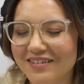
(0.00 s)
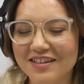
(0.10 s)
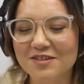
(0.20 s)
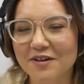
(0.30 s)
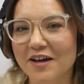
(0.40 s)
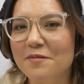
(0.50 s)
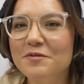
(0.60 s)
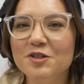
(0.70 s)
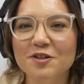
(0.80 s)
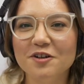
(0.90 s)
that's great. I'm
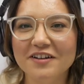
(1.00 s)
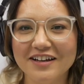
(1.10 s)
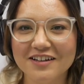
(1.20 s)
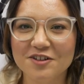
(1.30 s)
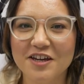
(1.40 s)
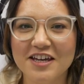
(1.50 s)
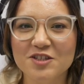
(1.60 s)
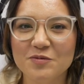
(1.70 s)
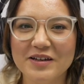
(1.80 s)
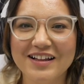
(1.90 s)
sure your
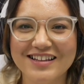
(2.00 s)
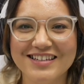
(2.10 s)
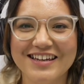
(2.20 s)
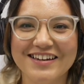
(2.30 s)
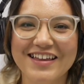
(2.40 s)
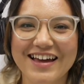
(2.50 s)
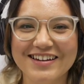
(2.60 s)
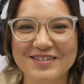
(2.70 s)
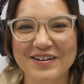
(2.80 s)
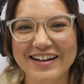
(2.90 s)
kids would be glad to hear that
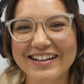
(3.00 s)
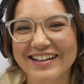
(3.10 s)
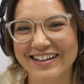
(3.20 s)
as well.